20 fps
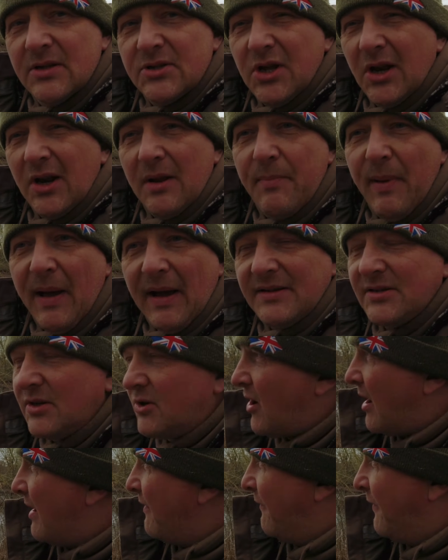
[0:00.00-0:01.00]
Solid bags are
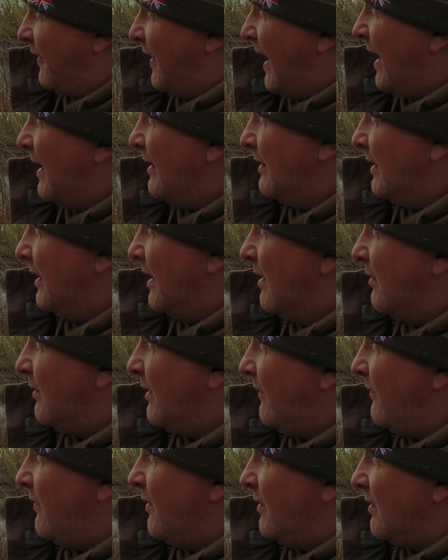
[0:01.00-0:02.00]
great for that, you know,
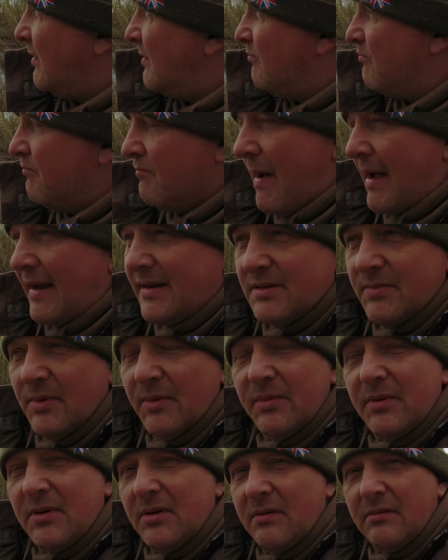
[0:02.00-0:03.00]
give you
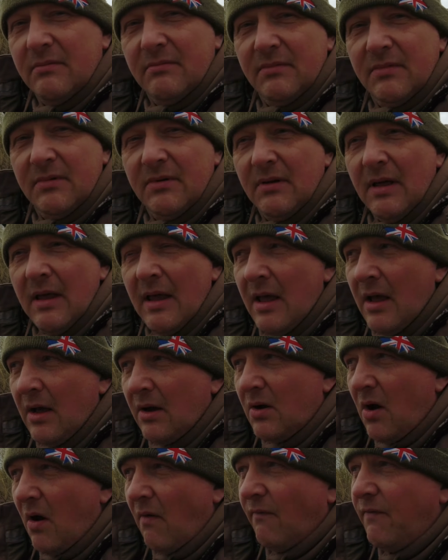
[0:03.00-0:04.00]
maximum
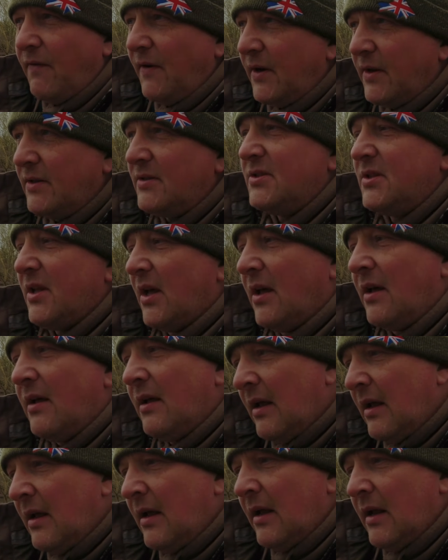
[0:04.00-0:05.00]
confidence that,
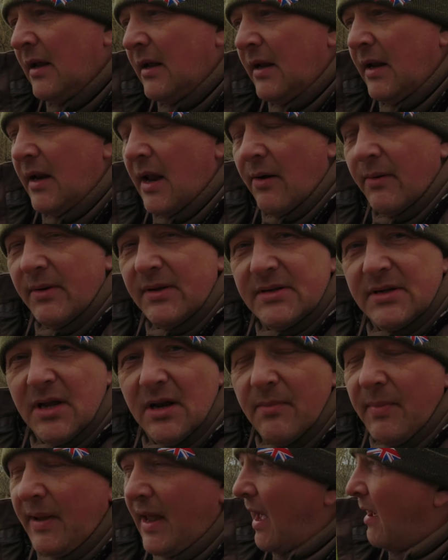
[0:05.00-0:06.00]
you know, it's
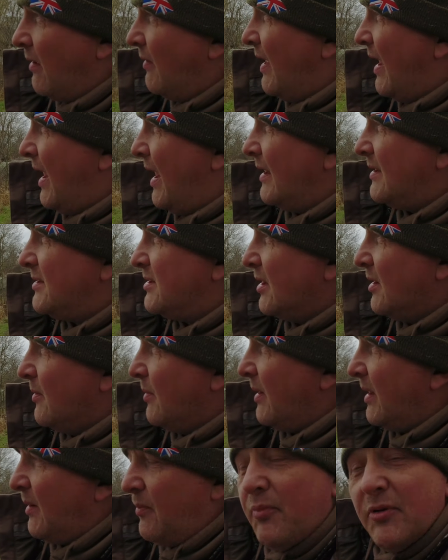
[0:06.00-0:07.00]
going to be out there, it's going to
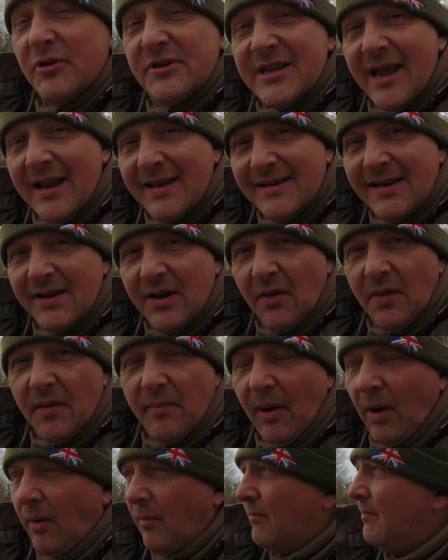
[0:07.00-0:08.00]
be presented on the
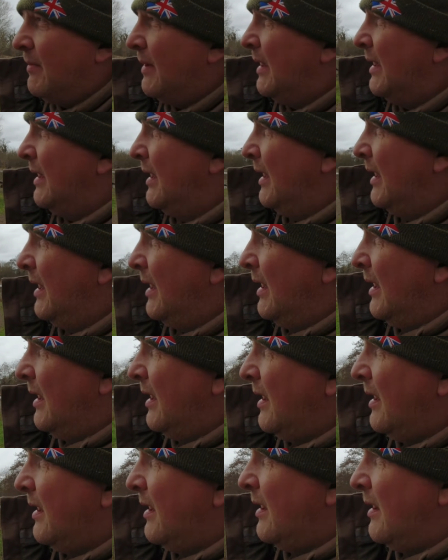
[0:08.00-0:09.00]
bottom.
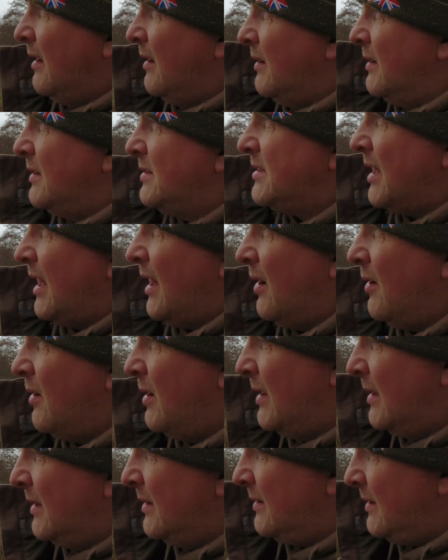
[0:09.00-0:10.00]
So
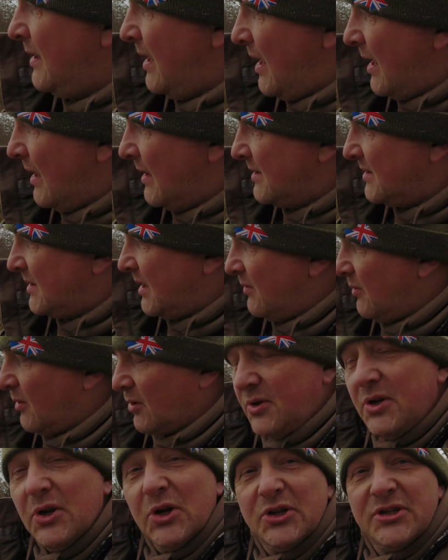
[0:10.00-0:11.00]
yeah, let's see
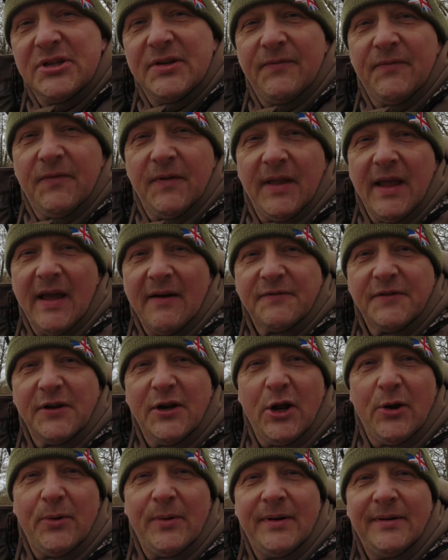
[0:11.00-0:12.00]
what it does for the
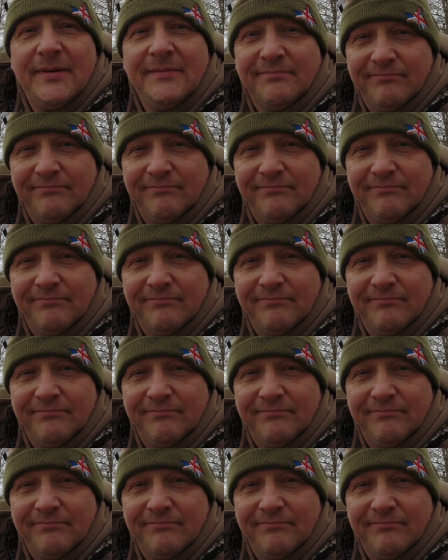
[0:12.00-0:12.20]
afternoon.